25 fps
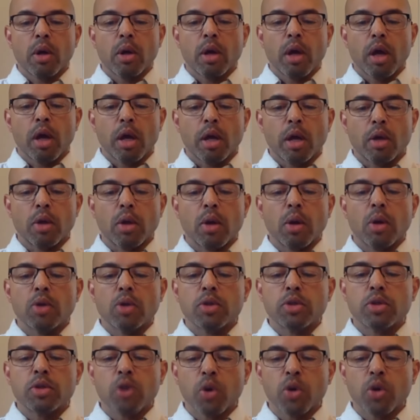And
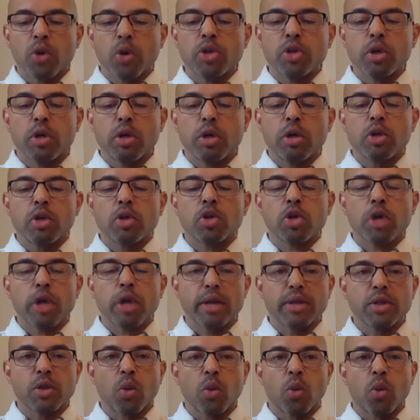so should
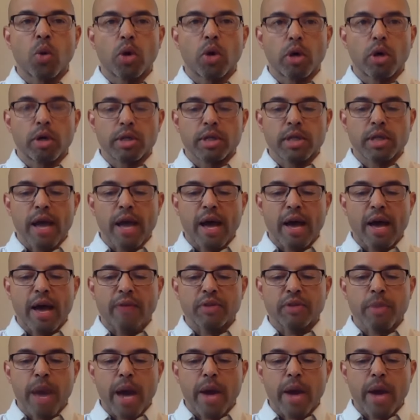transit workers'
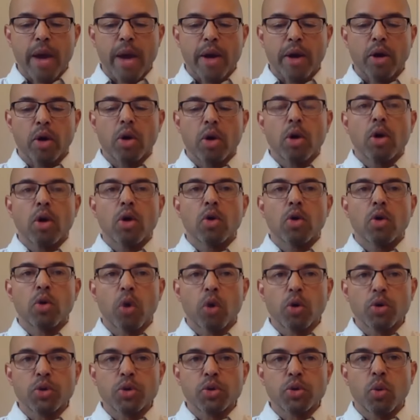lives matter,
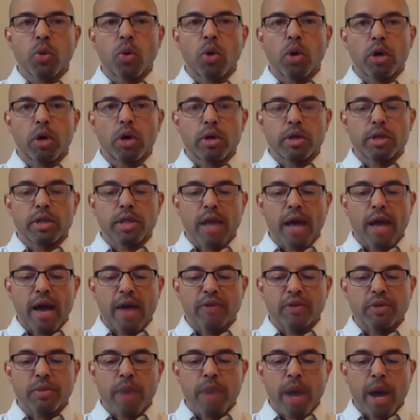grocery workers'
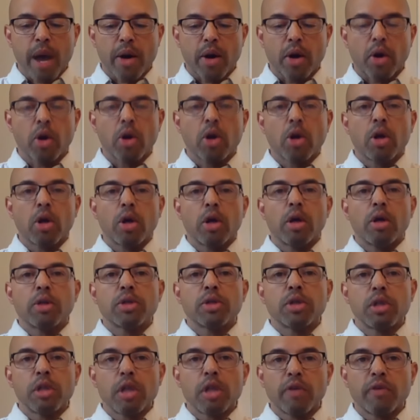lives matter,
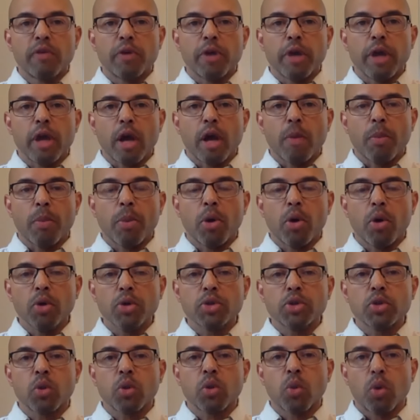delivery and
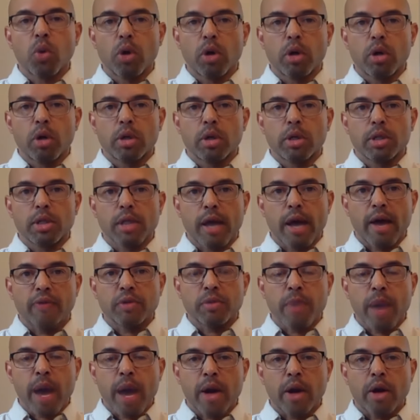postal workers'
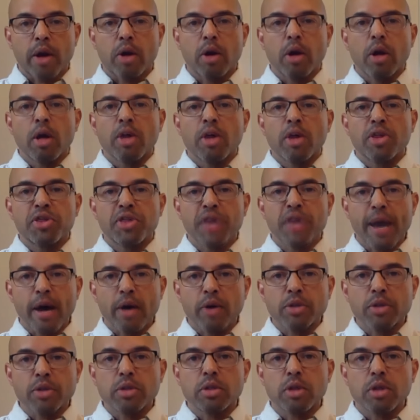lives matter.
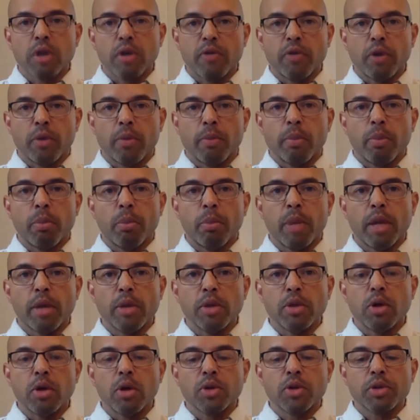Thousands of them
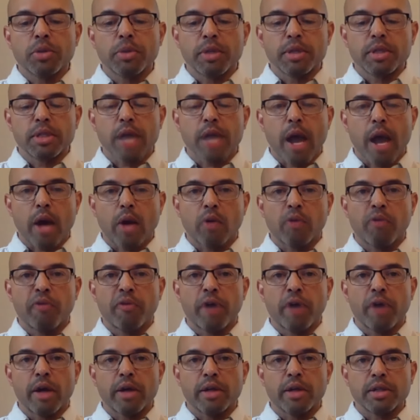made the ultimate
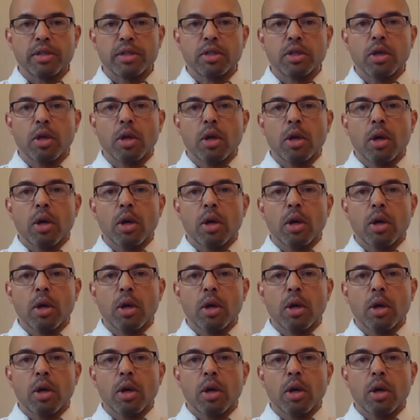sacrifice